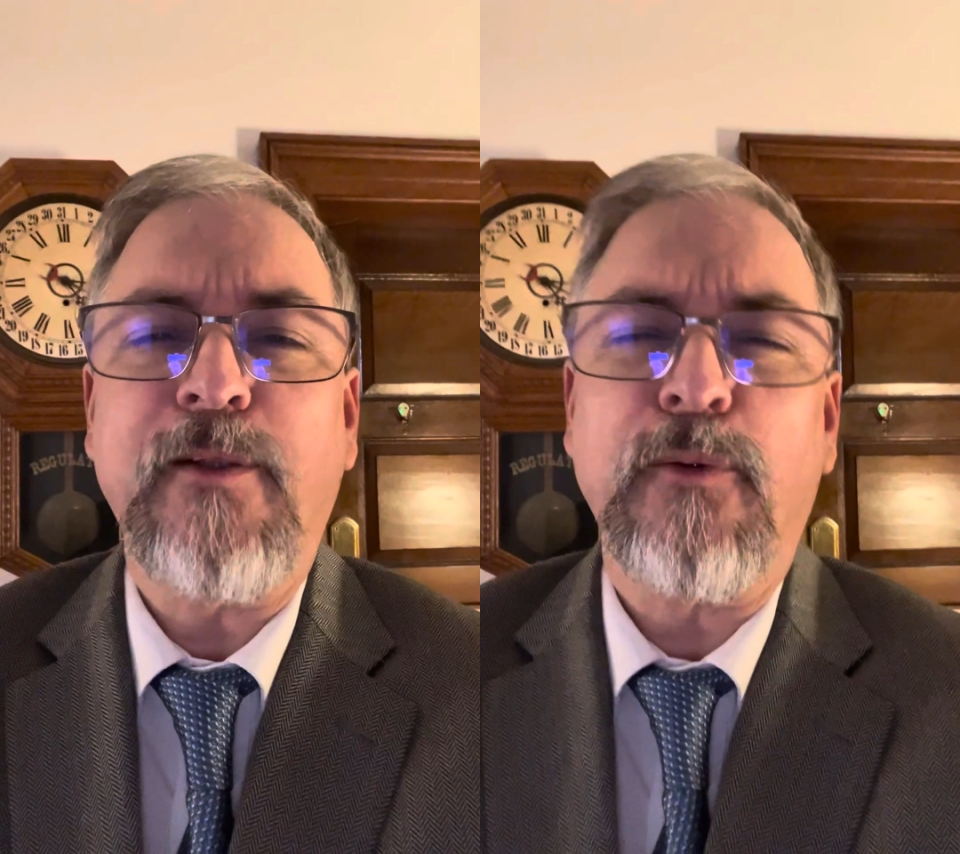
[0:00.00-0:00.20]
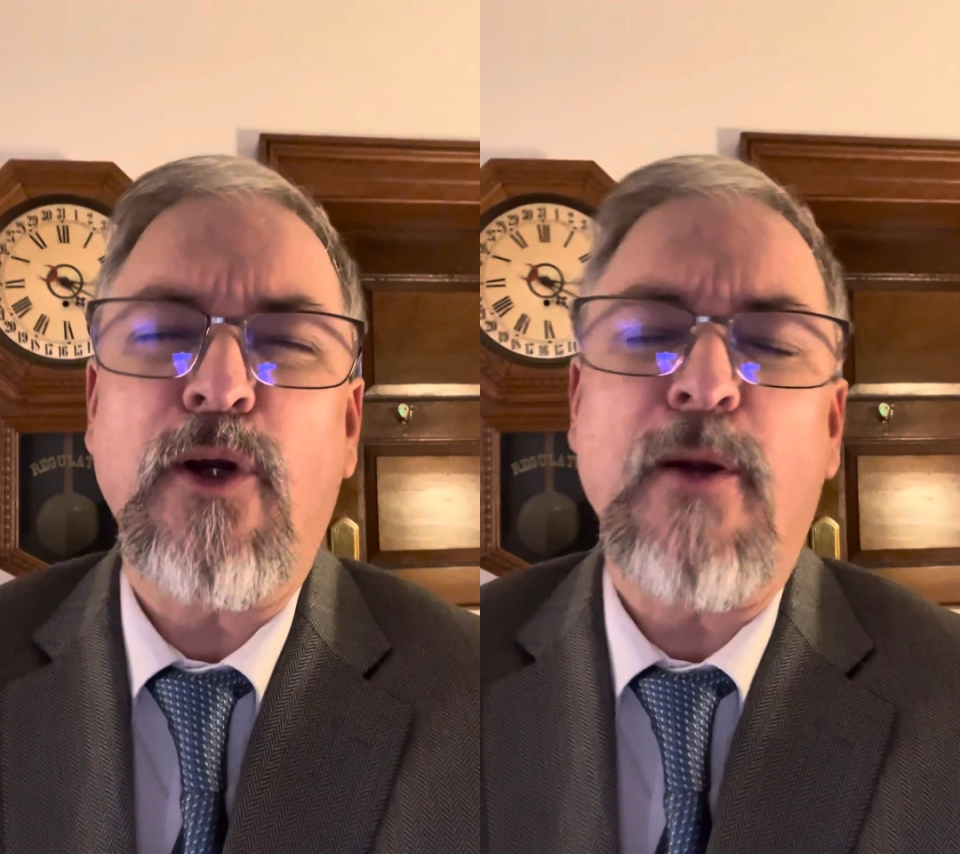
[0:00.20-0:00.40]

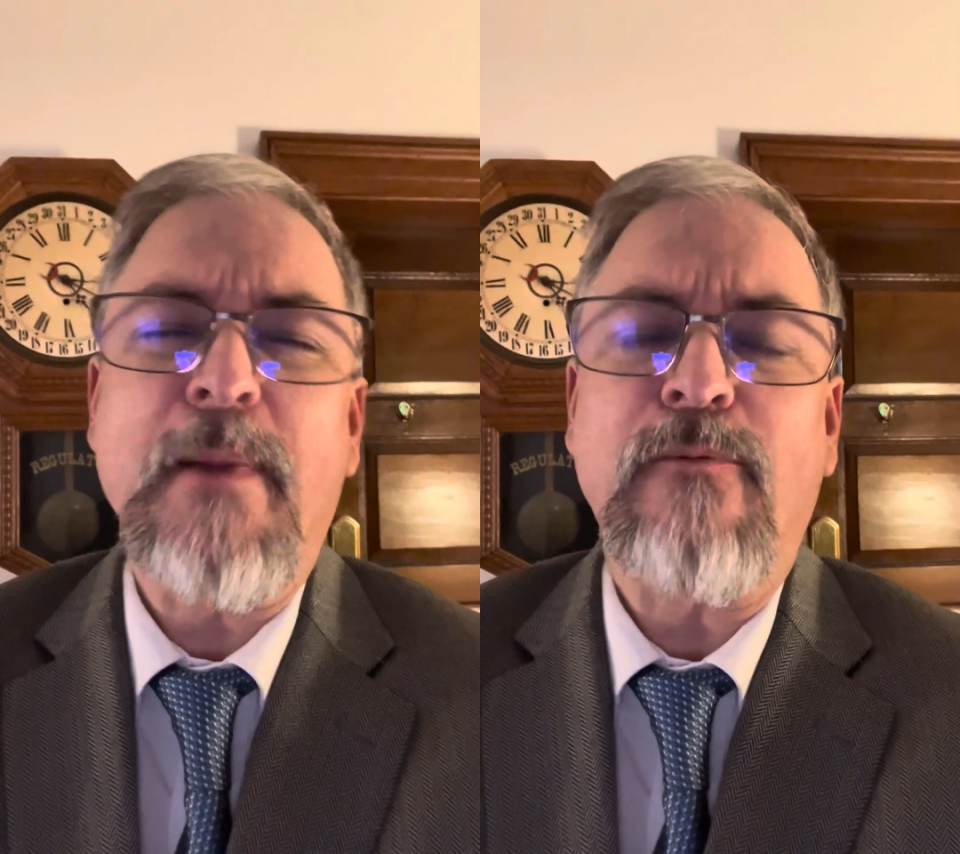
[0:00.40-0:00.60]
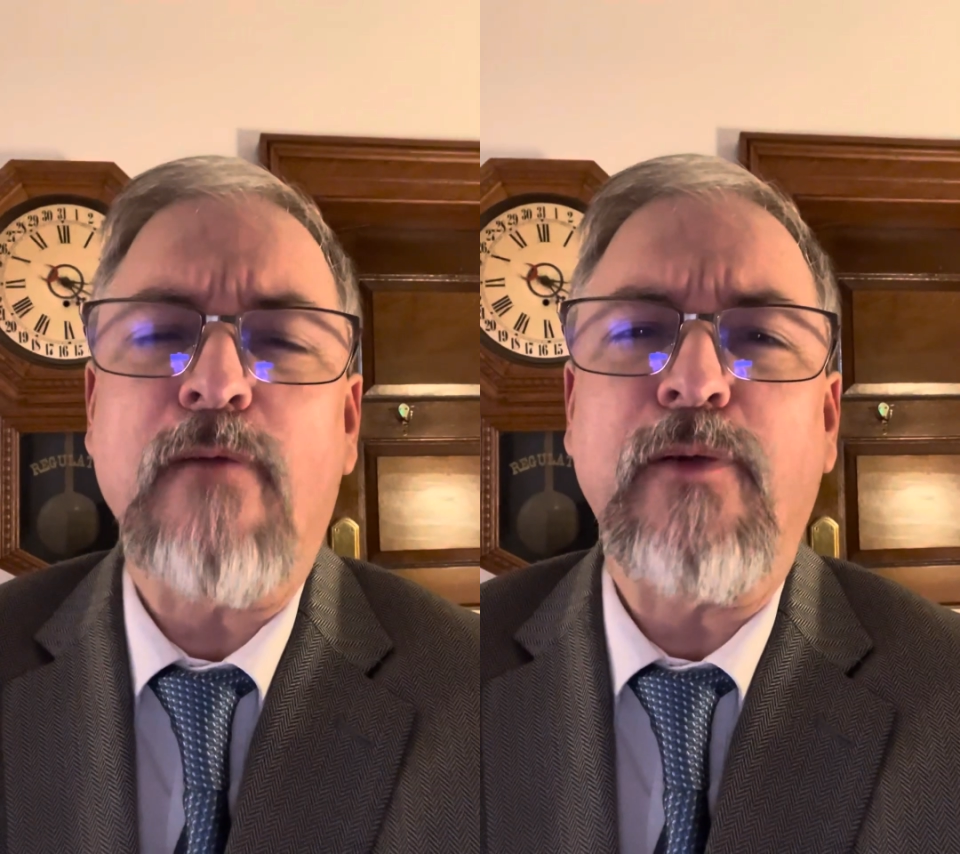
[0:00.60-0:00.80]
So we're talking
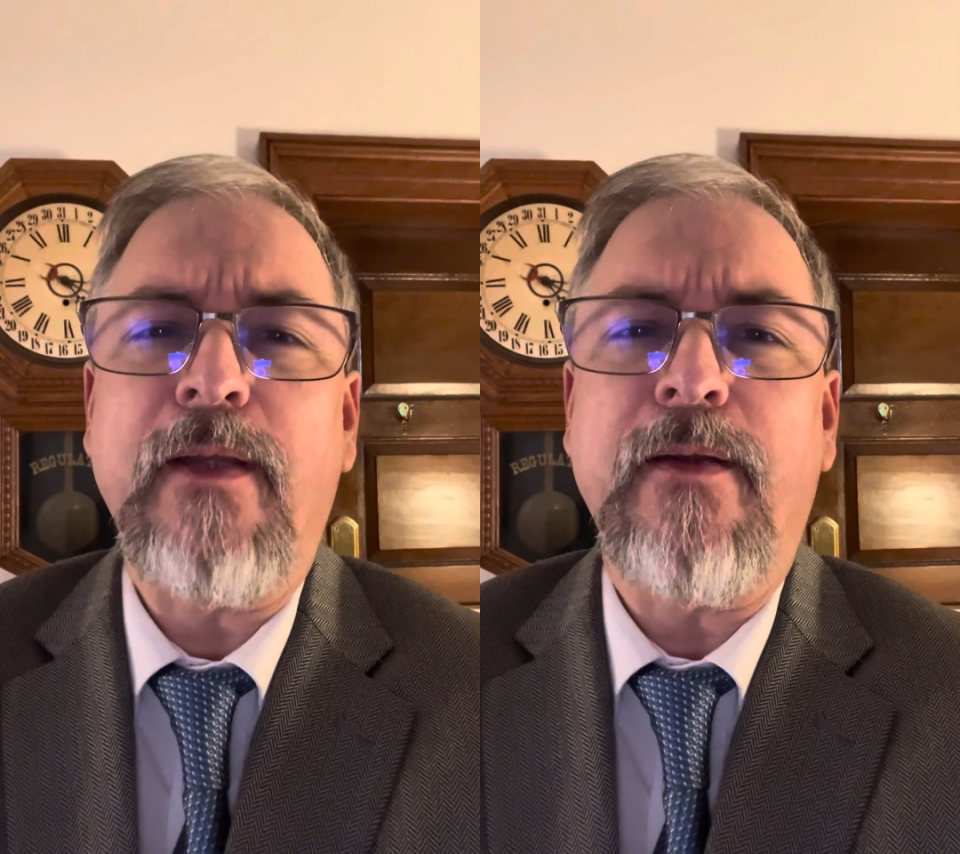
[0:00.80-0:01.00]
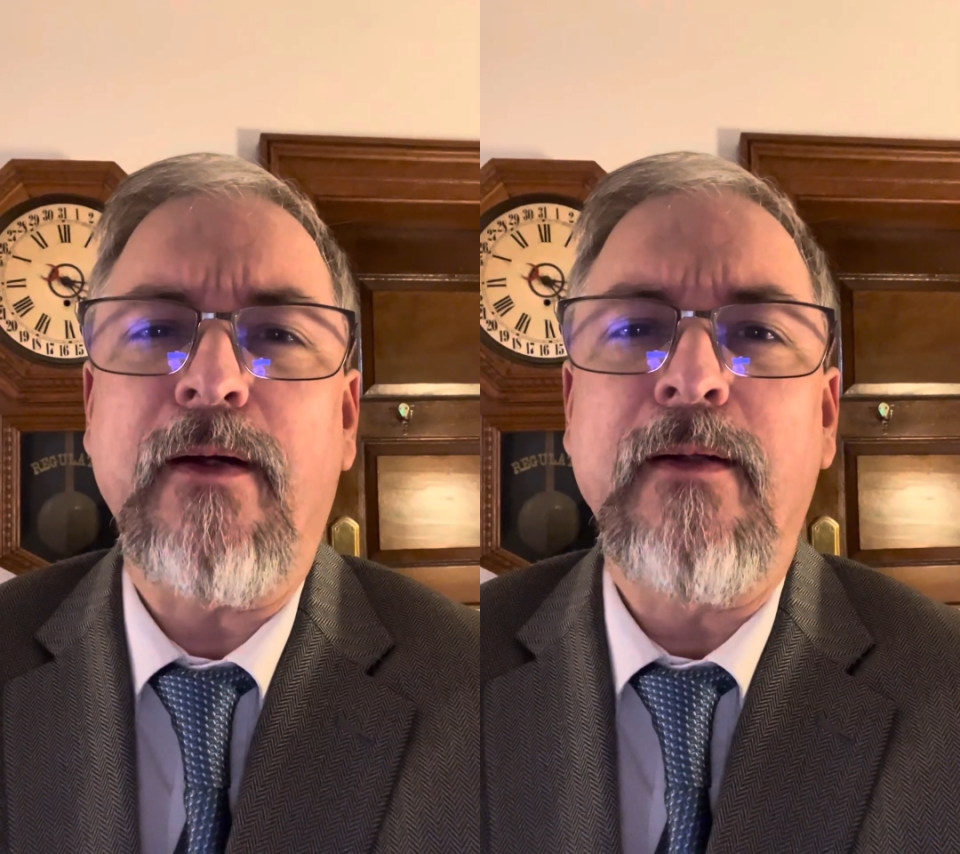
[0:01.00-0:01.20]
about roughly
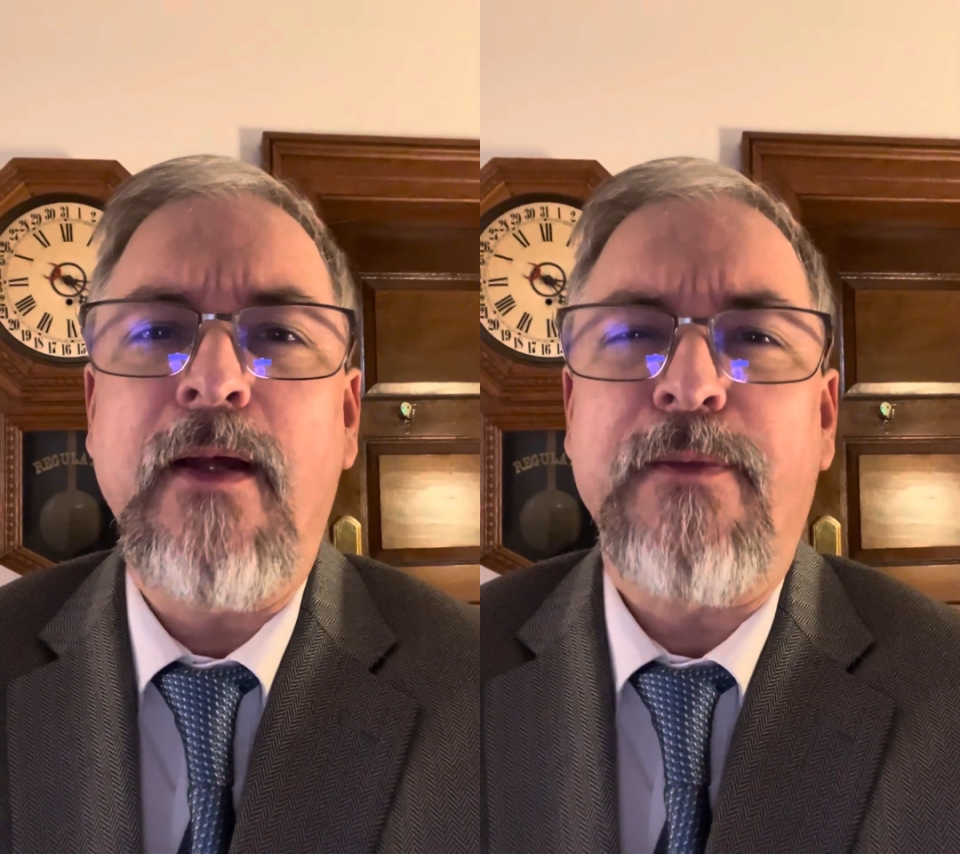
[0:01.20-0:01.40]
the